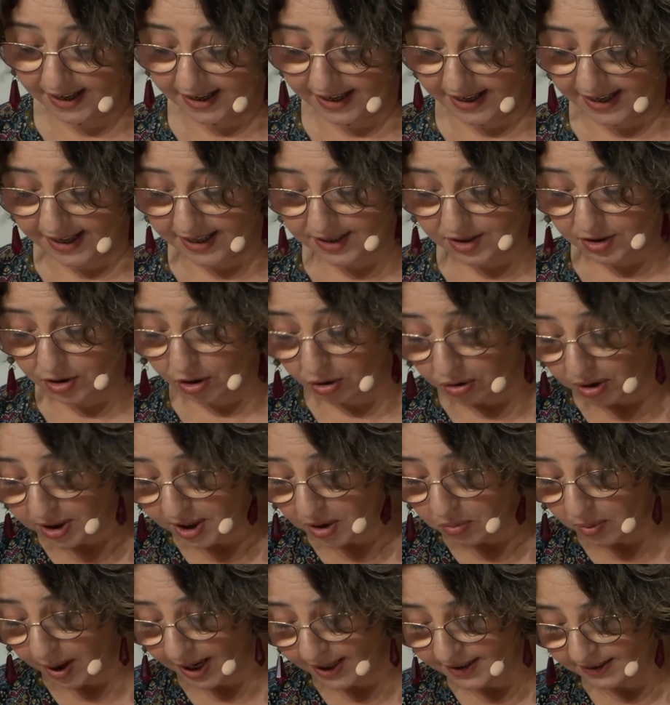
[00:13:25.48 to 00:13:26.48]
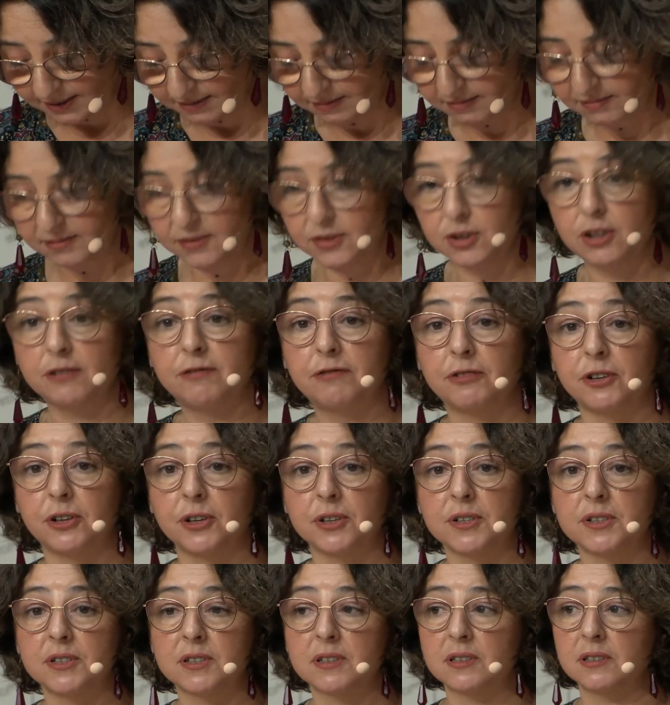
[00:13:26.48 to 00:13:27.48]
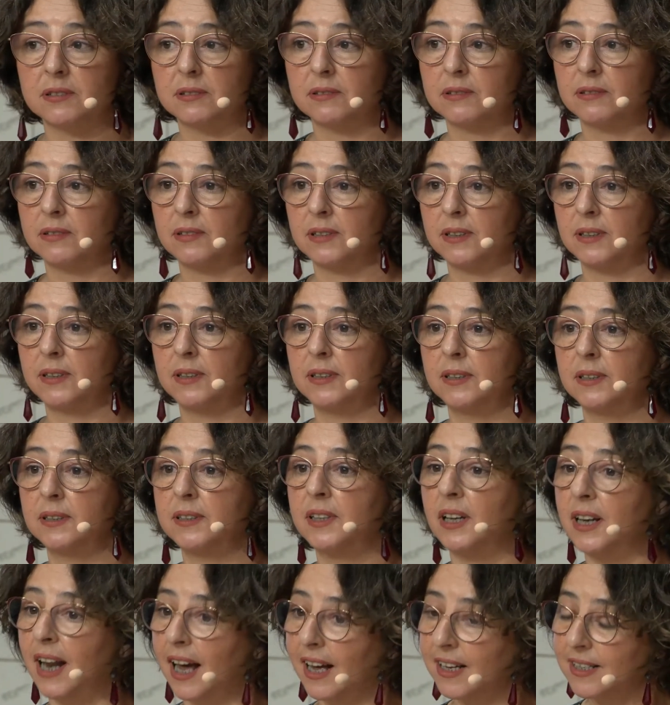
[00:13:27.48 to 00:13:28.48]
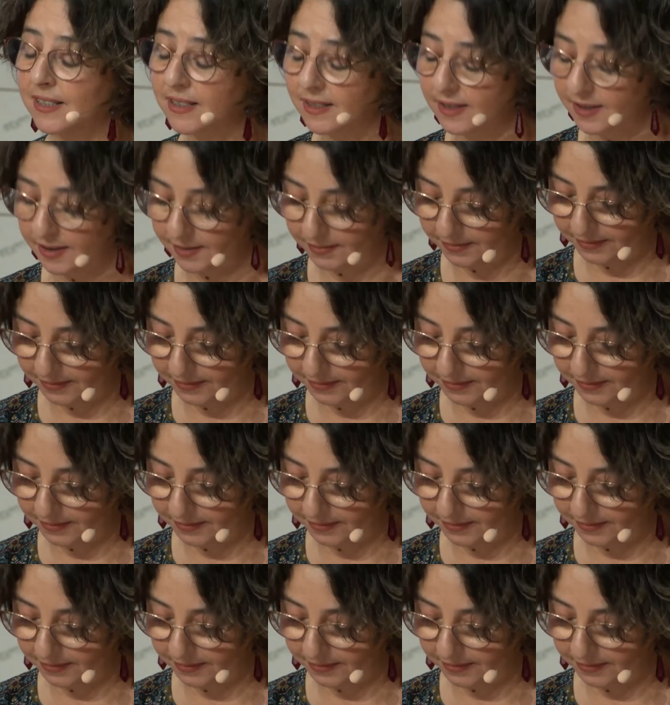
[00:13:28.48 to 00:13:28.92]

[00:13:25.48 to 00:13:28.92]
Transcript: as the only one, the first, the last.